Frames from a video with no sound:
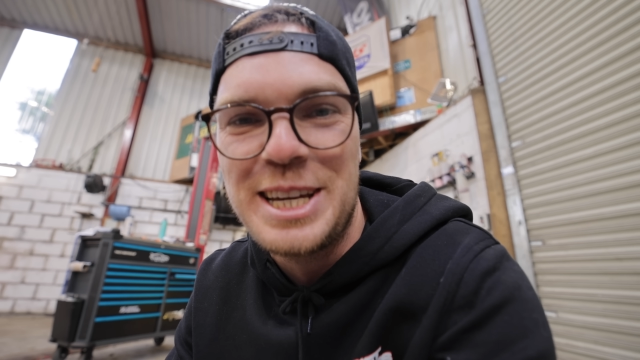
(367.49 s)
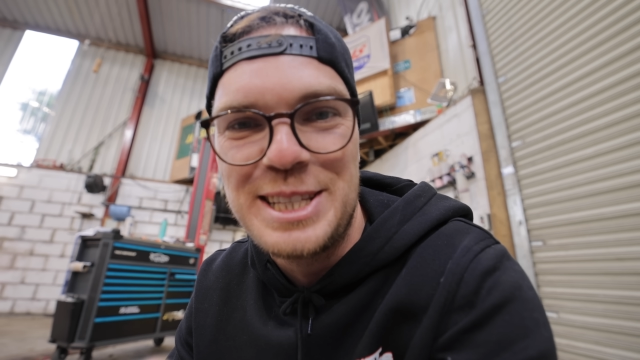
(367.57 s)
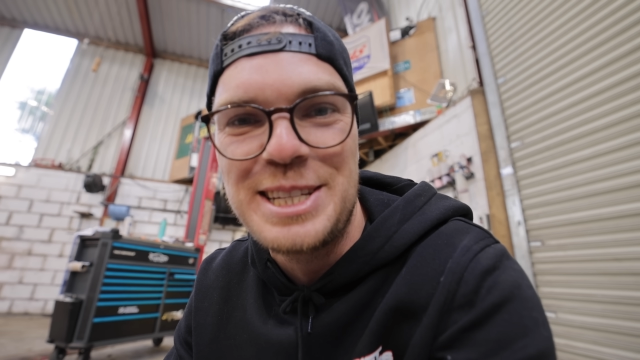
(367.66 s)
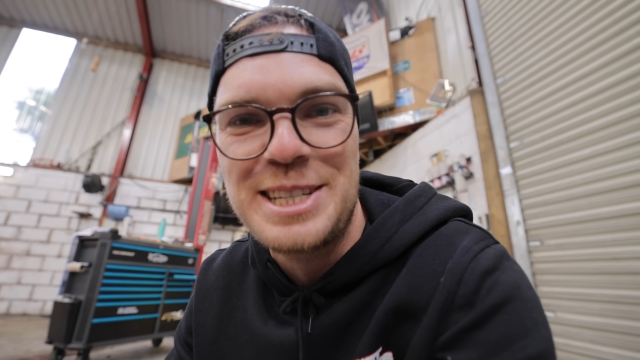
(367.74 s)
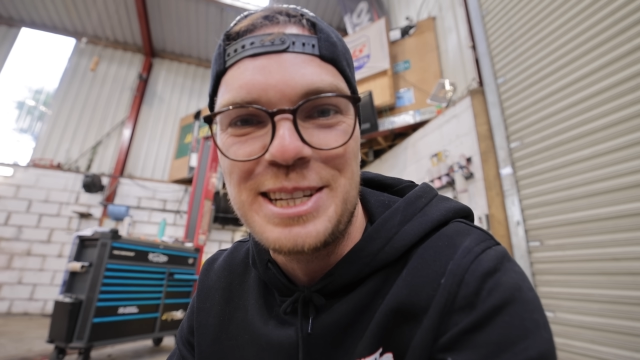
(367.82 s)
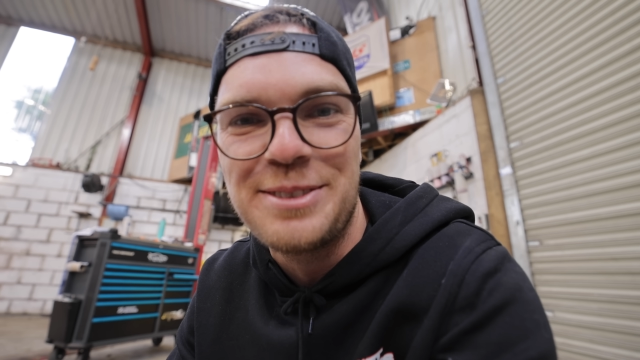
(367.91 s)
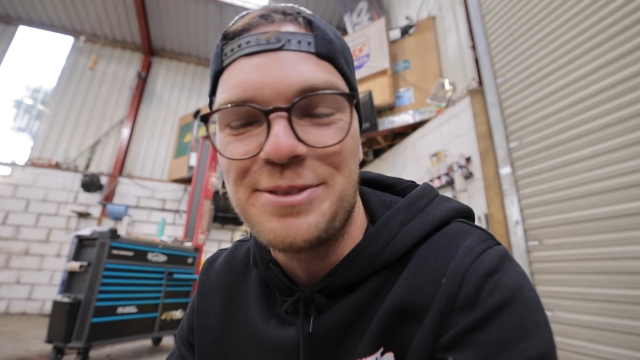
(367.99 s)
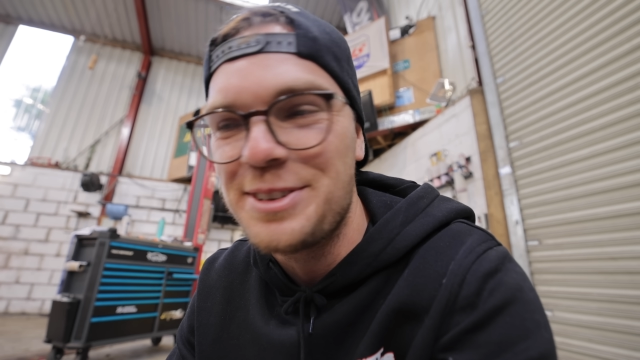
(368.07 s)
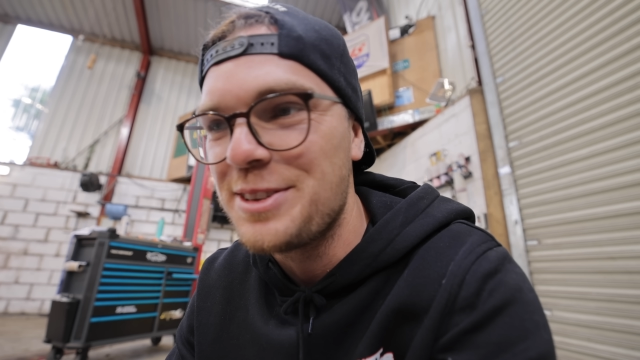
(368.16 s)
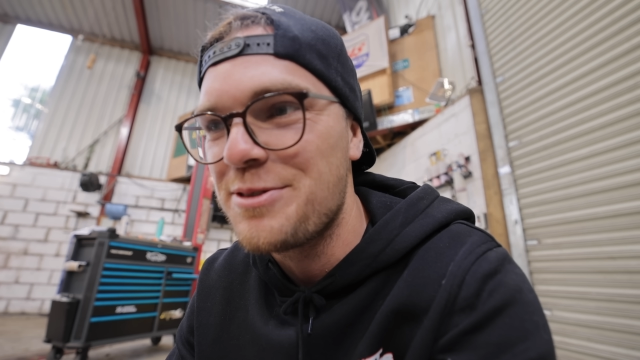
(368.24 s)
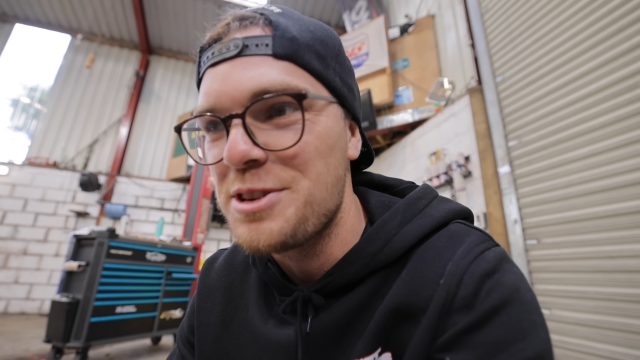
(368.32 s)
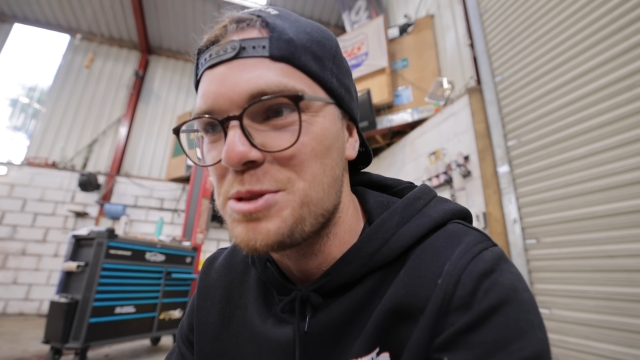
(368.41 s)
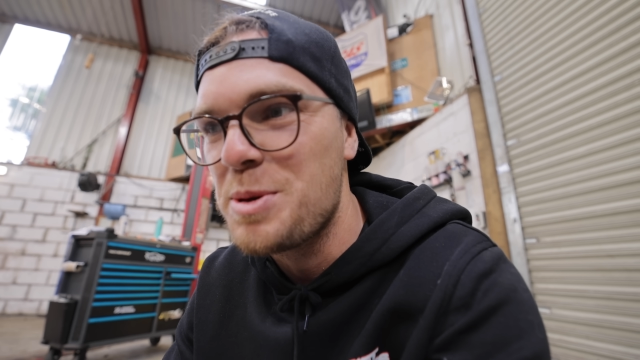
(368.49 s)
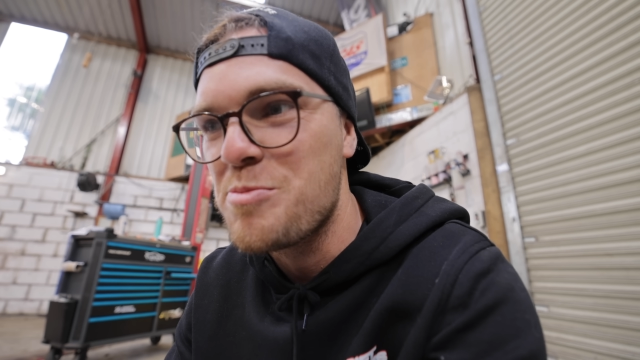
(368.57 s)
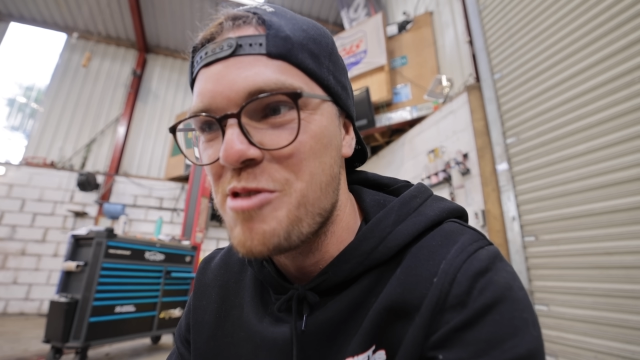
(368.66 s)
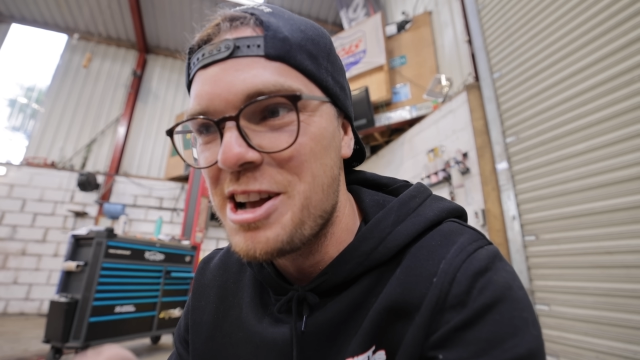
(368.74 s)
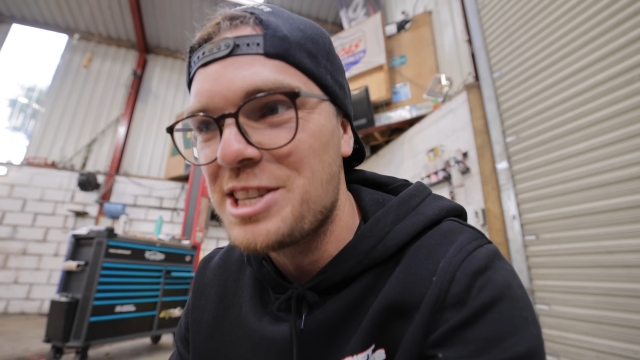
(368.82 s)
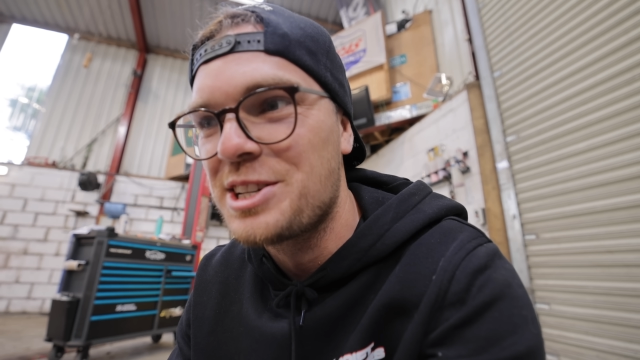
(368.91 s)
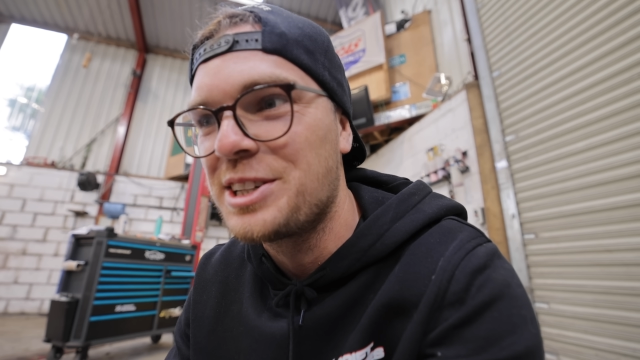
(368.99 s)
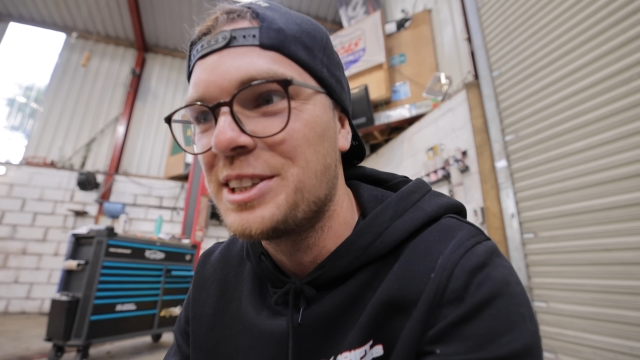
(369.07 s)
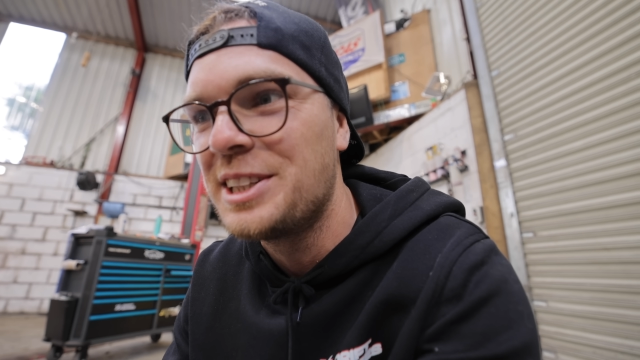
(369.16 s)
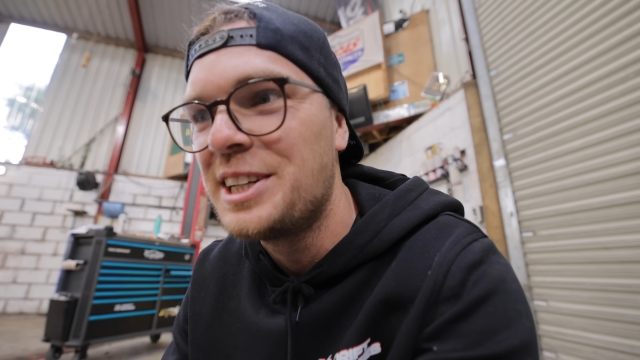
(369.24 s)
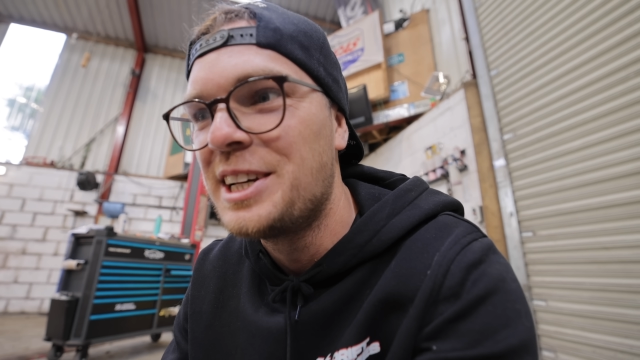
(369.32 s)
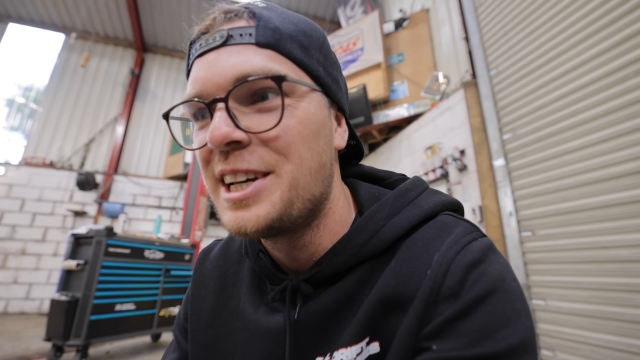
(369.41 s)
into something for it to be practical.